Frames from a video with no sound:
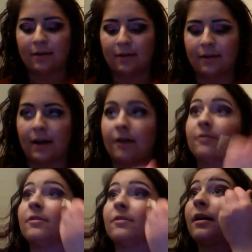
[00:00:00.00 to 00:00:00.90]
on the
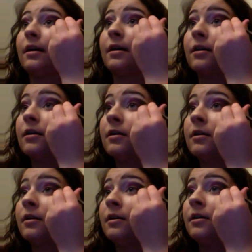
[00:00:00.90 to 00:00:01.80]
outside
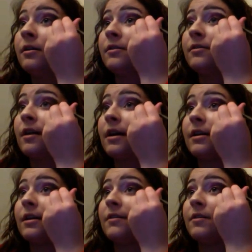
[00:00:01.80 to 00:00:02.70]
to add an
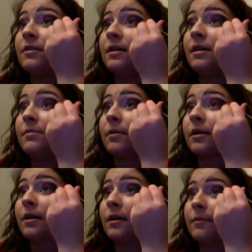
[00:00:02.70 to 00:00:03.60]
even deeper
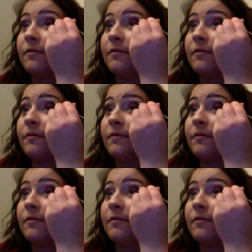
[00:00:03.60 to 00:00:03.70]
color.